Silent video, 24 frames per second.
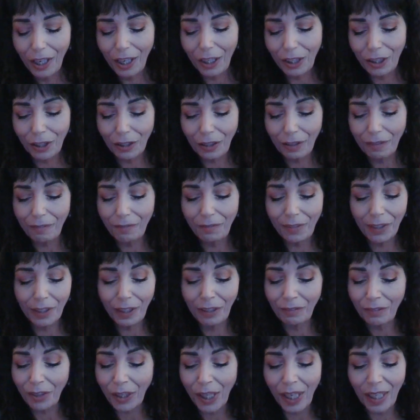you're
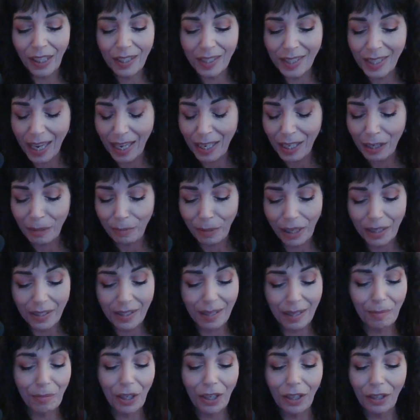feeling very excited about
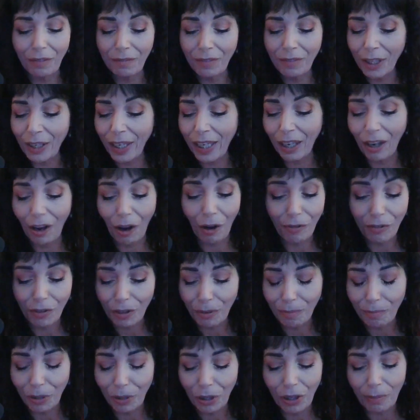something or very over the
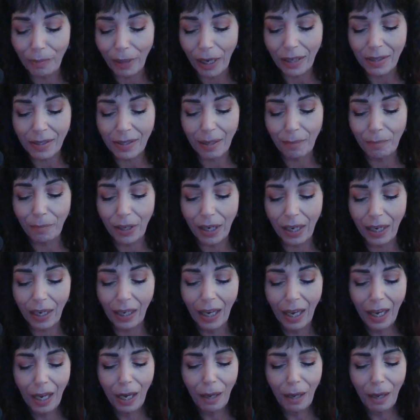moon about something,